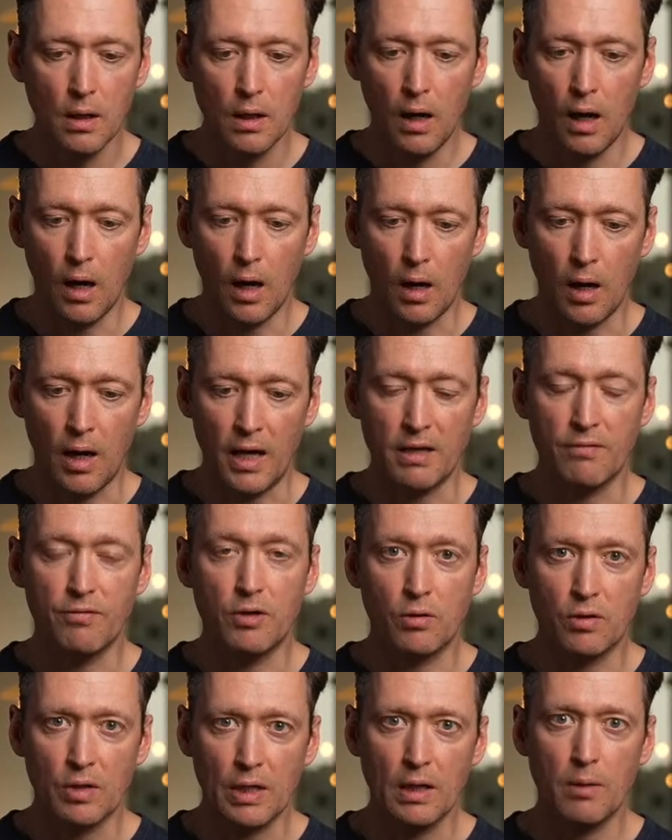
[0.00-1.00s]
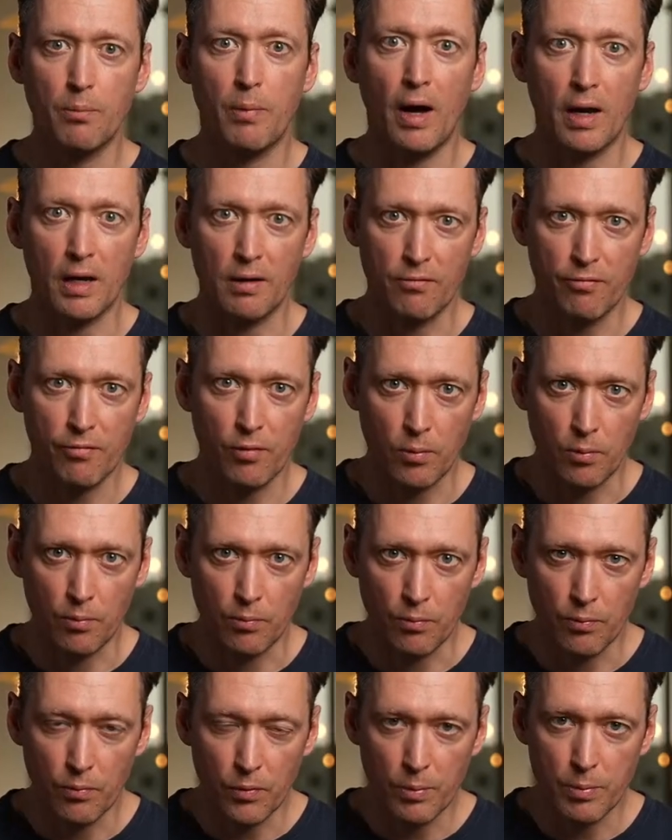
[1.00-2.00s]
And if you think about it
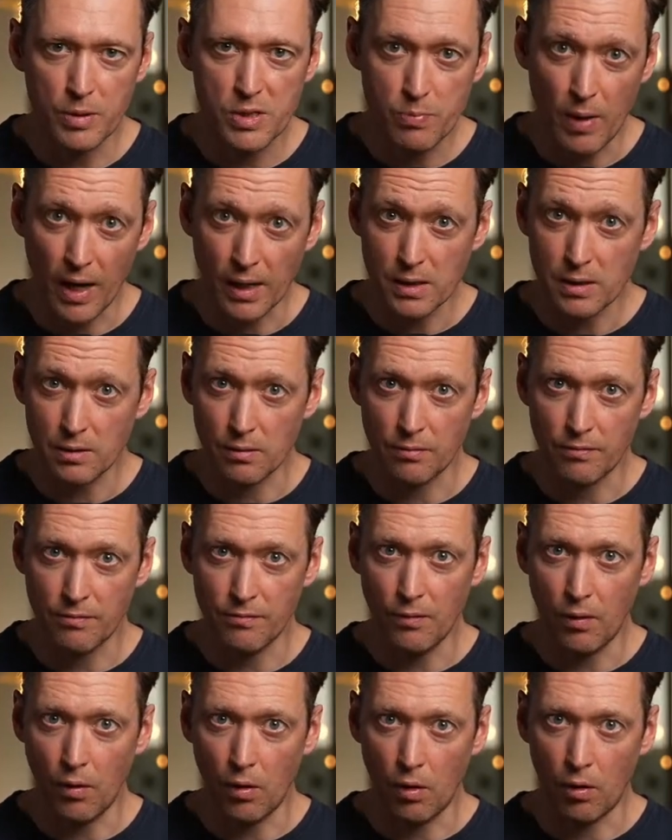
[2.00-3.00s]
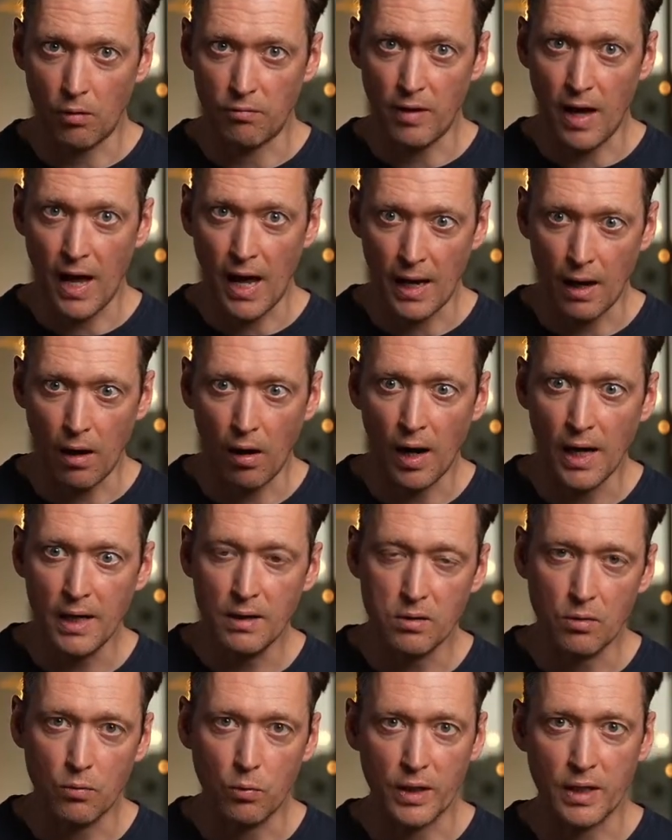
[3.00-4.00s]
from the perspective of AI,
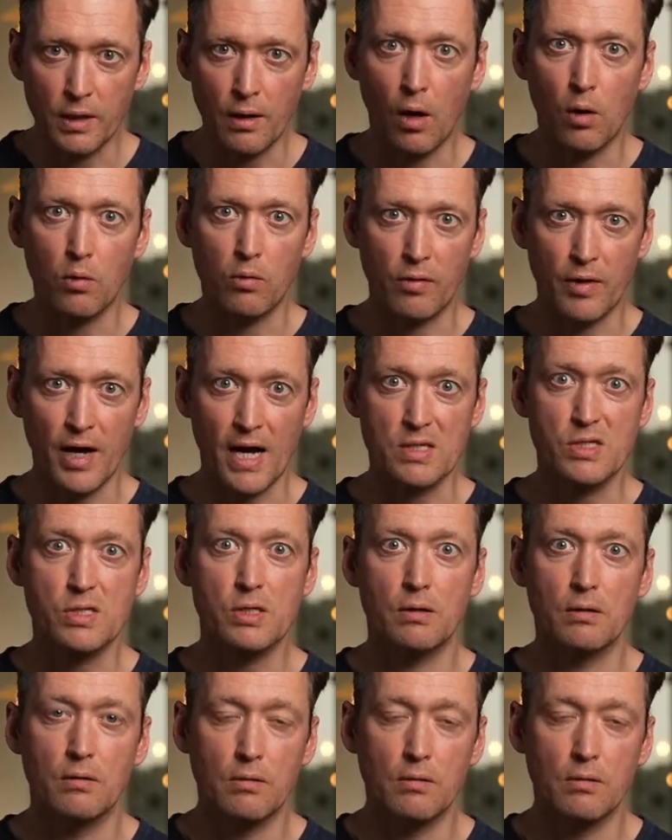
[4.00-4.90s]
that we know that